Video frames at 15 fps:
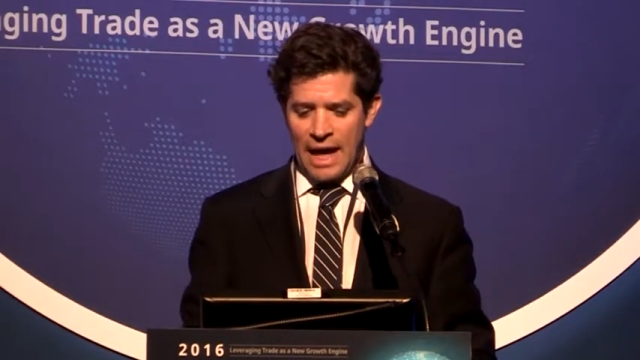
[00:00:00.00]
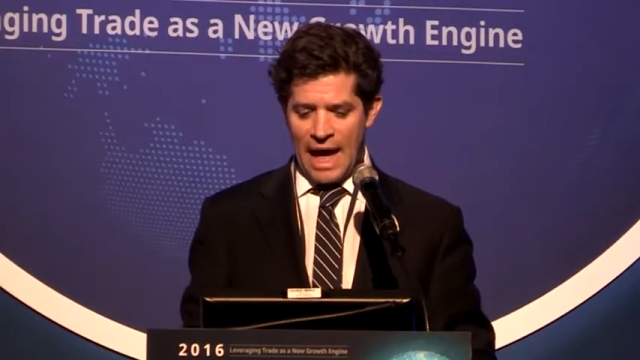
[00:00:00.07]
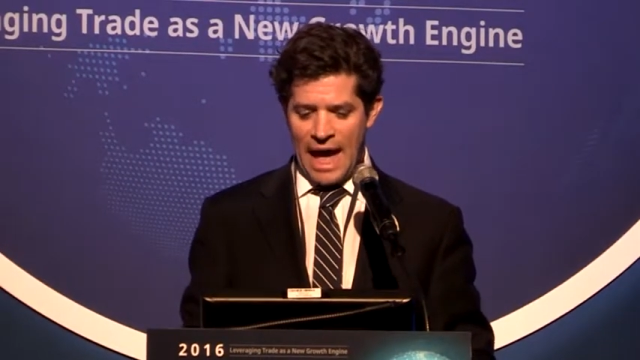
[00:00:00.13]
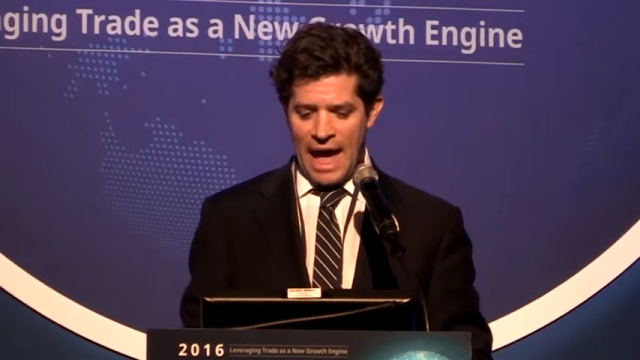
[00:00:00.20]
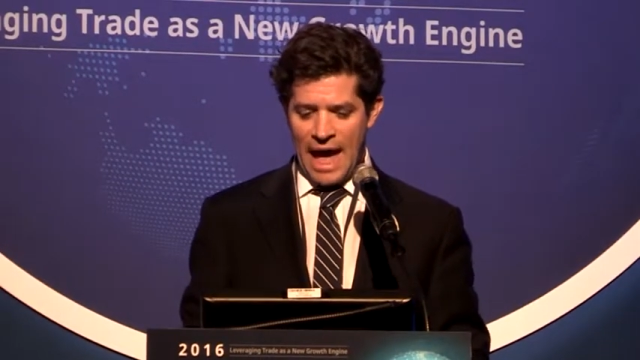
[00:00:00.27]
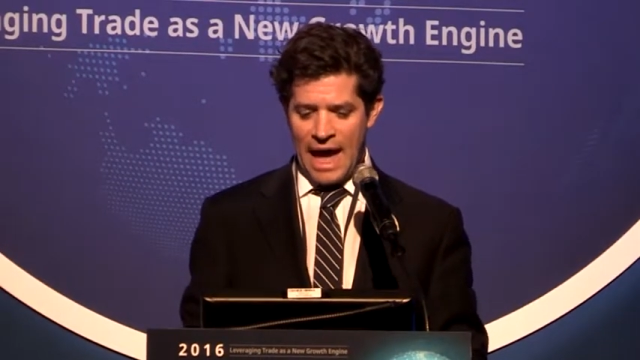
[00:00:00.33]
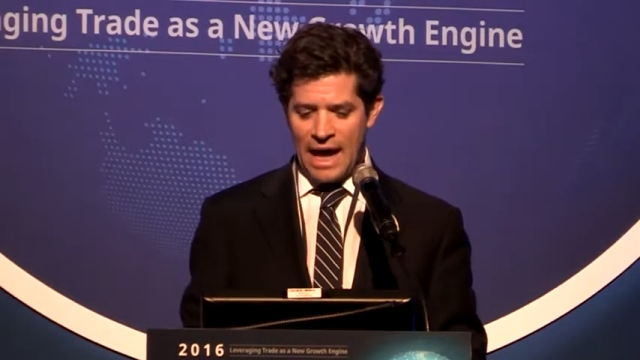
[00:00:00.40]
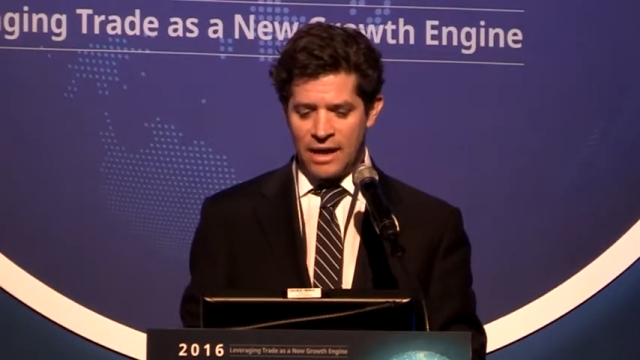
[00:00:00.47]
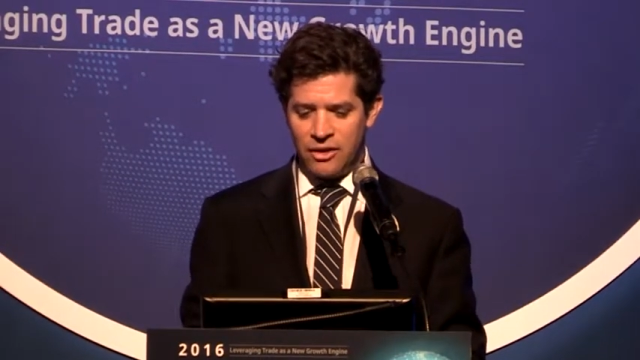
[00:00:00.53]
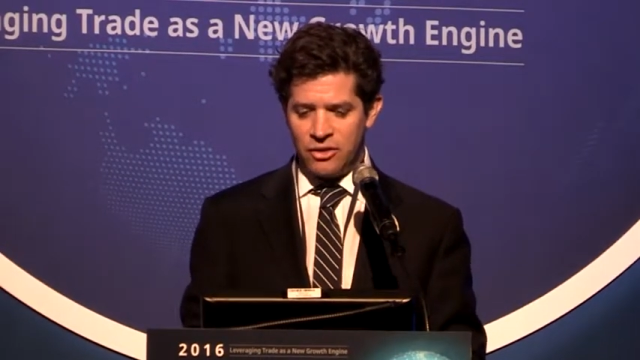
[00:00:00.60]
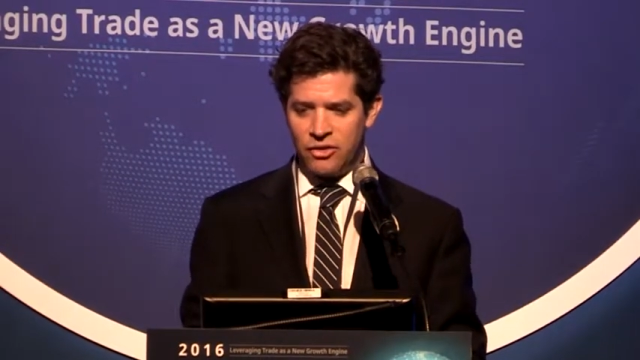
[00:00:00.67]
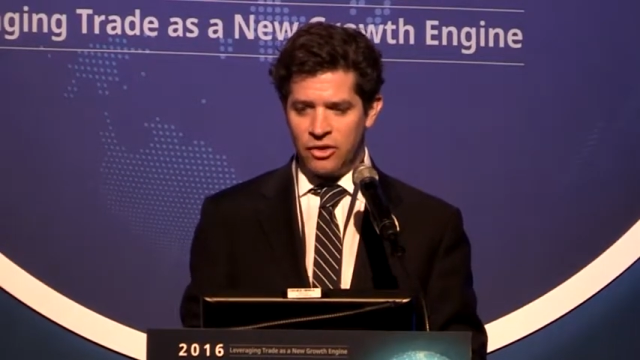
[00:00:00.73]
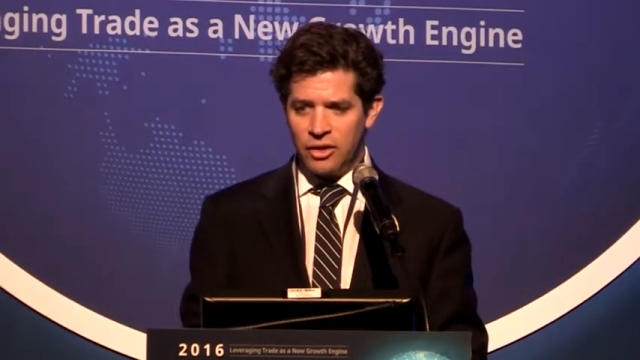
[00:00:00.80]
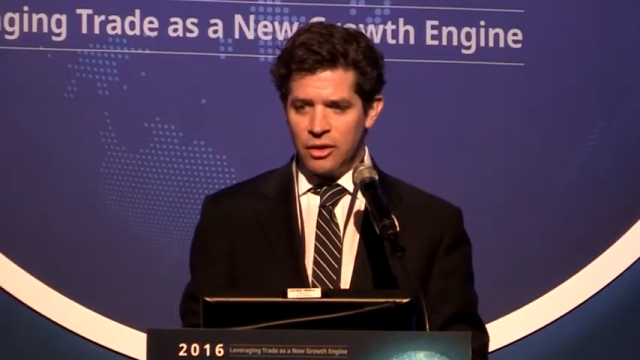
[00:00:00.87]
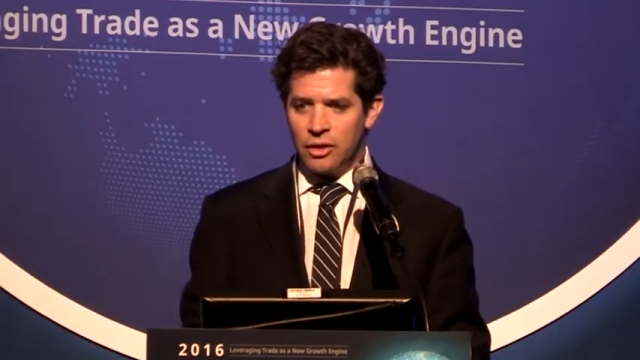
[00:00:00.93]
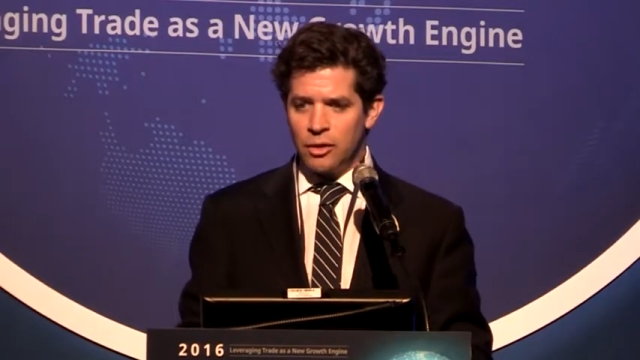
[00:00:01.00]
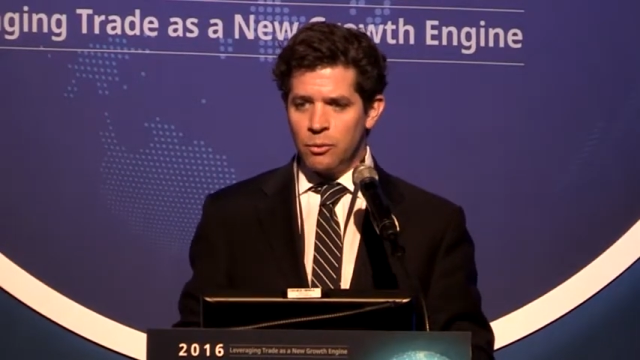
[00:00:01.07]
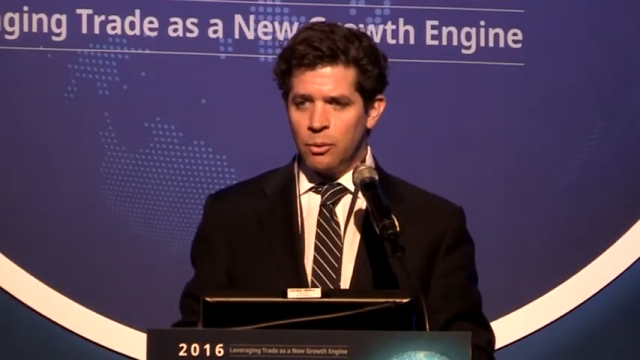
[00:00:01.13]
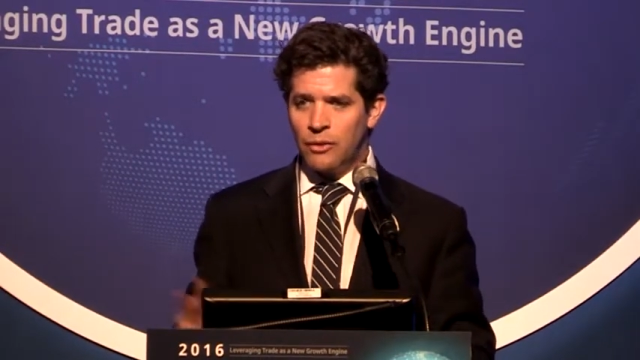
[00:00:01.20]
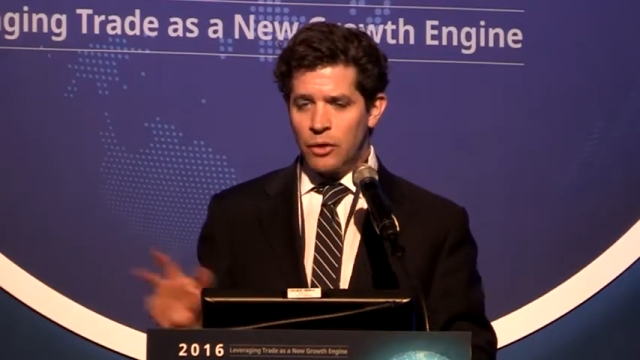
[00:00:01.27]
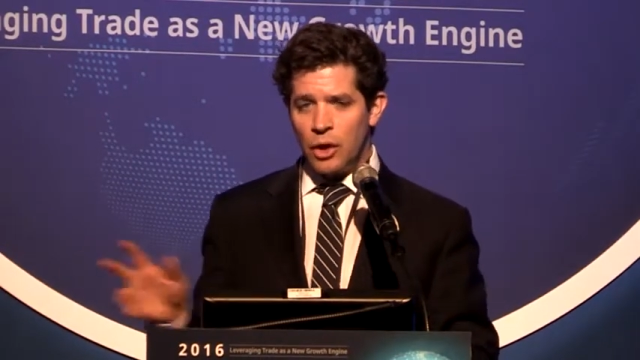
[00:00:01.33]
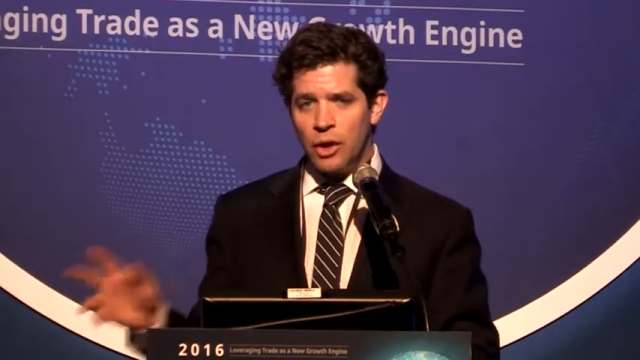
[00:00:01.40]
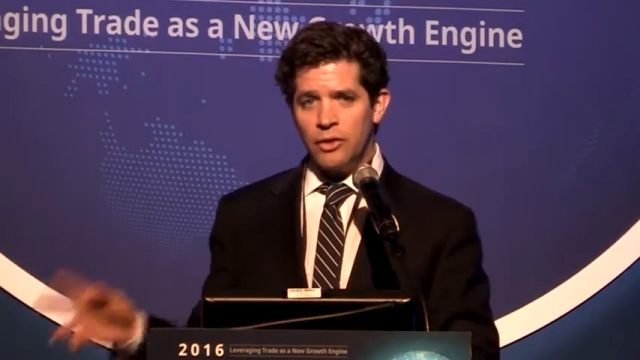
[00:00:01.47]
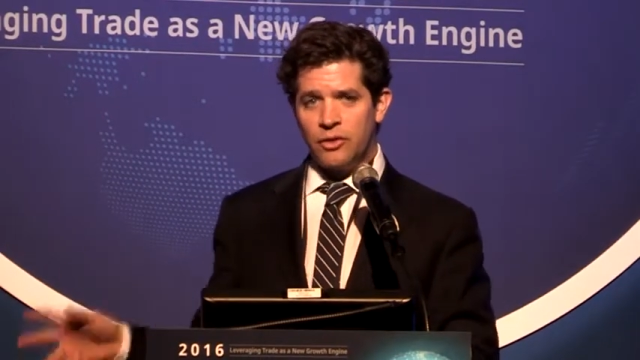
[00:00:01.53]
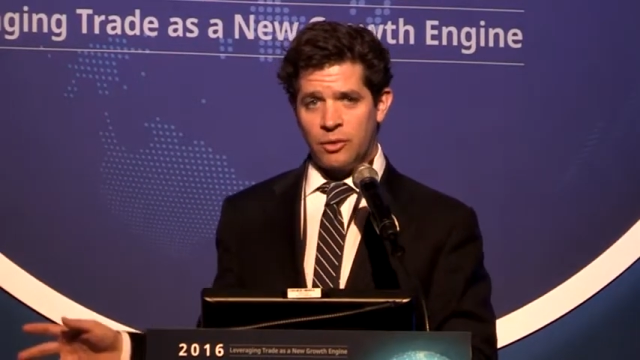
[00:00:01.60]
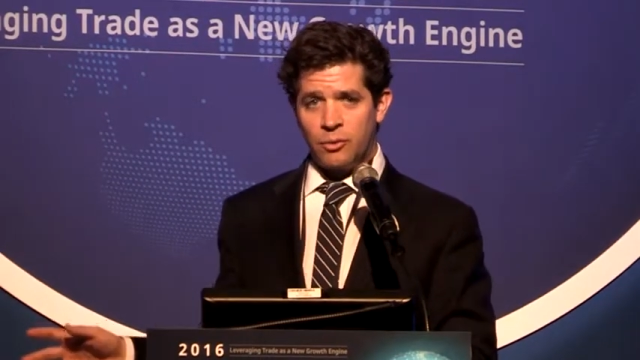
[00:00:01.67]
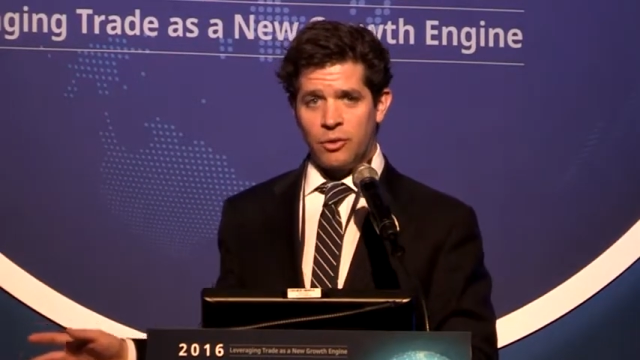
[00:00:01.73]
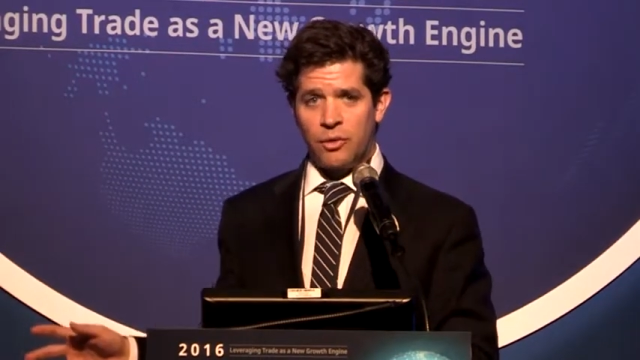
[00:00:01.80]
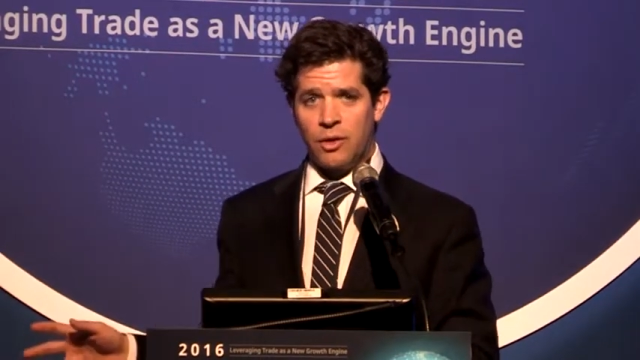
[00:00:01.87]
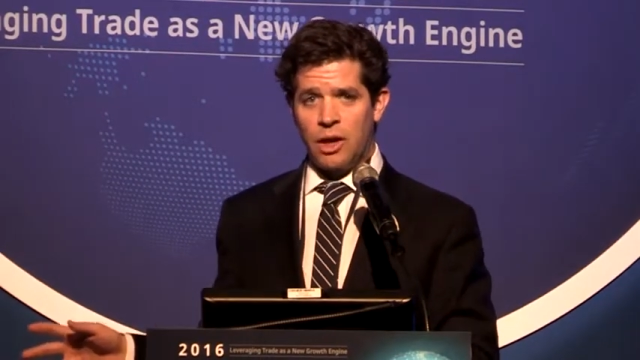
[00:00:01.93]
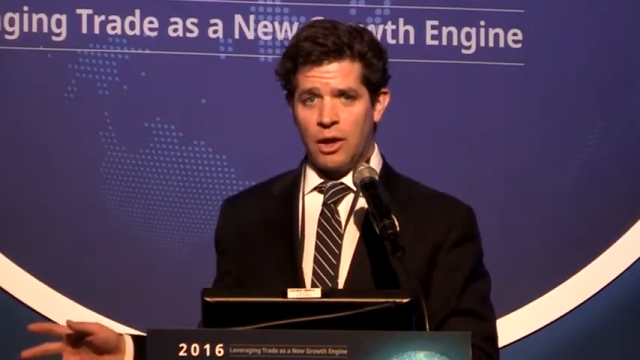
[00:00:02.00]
And we've heard some